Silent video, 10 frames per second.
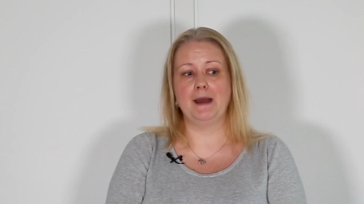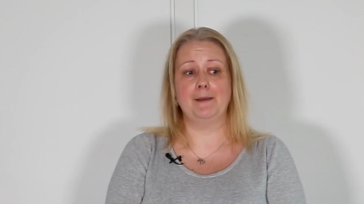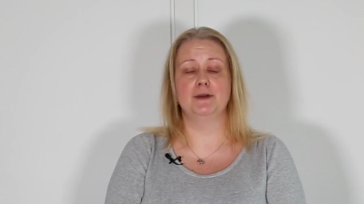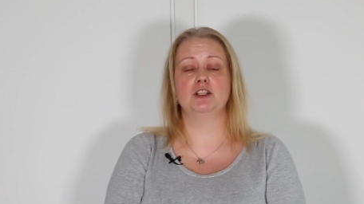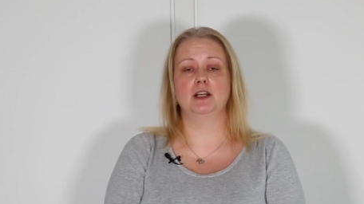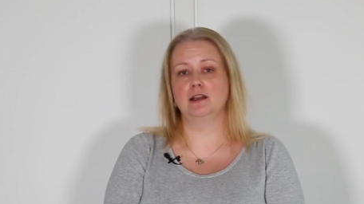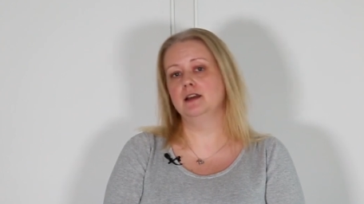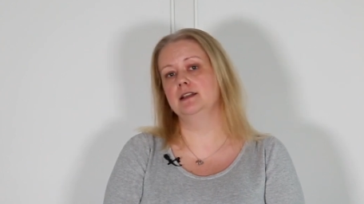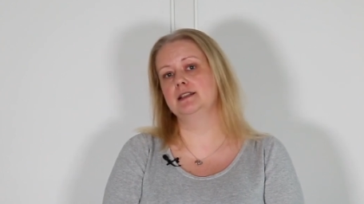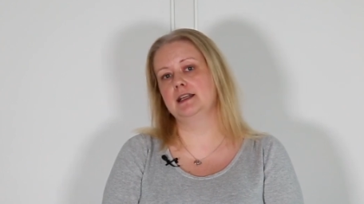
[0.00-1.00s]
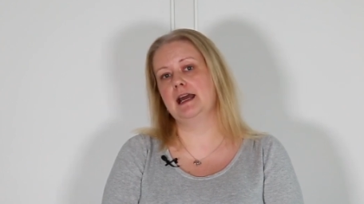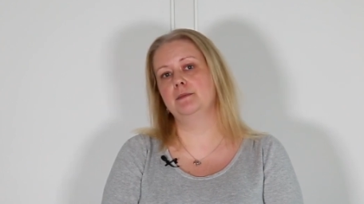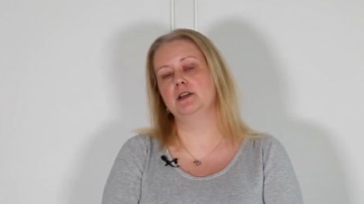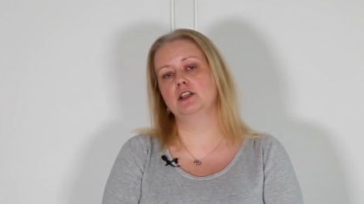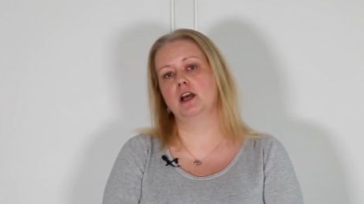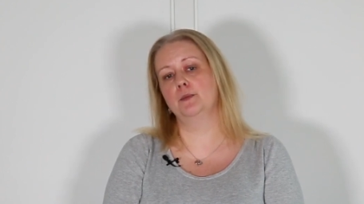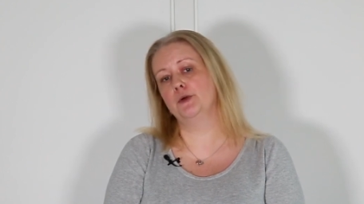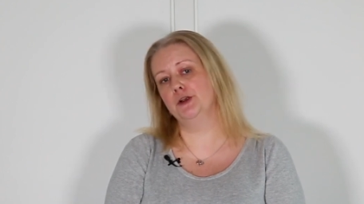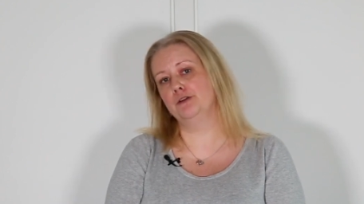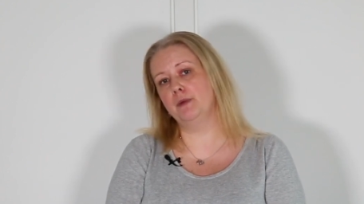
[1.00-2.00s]
how much I learnt and how much I
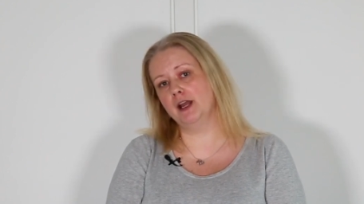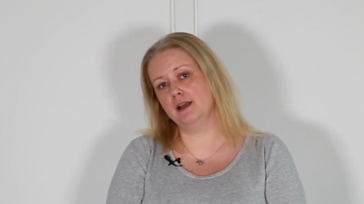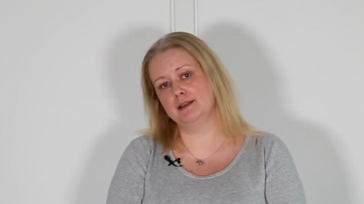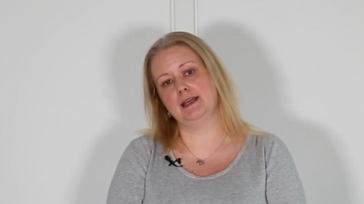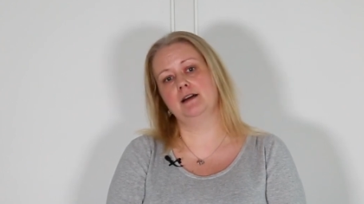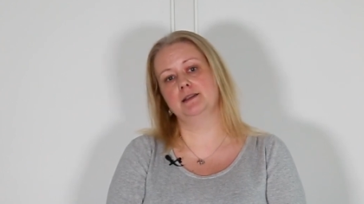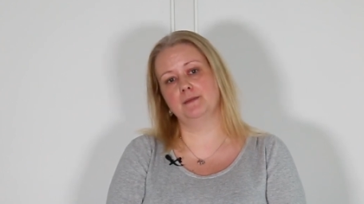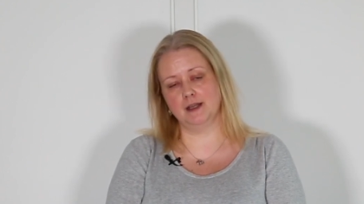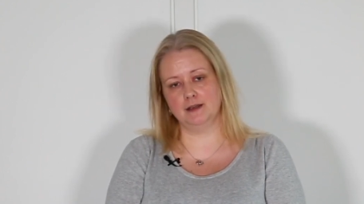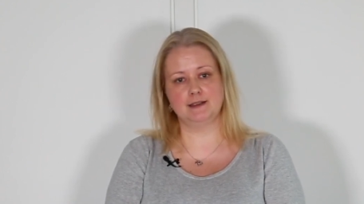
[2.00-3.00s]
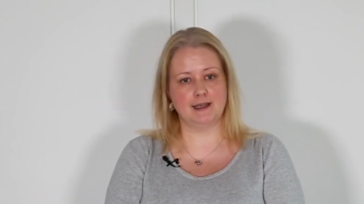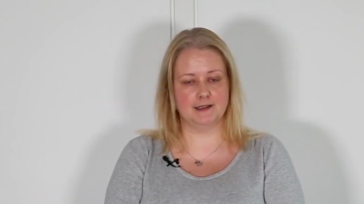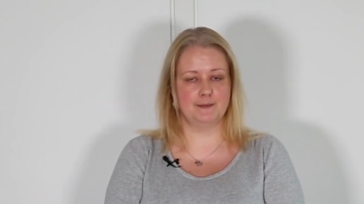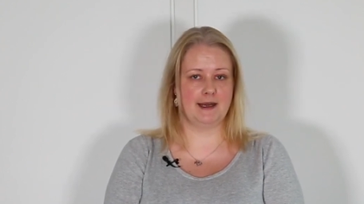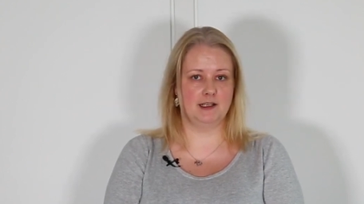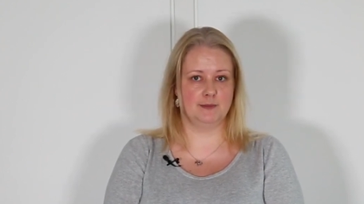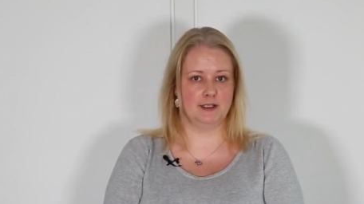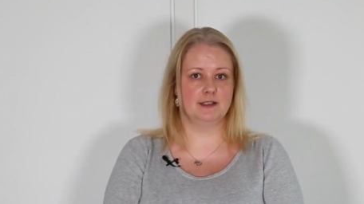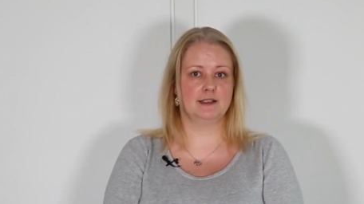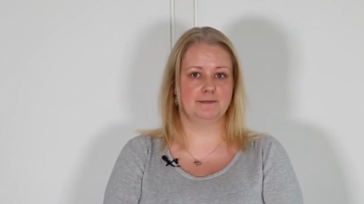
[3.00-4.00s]
improved my own sales and my own sales
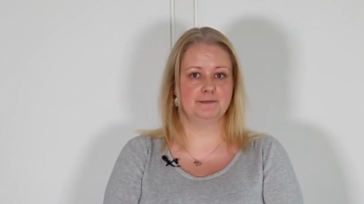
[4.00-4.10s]
management.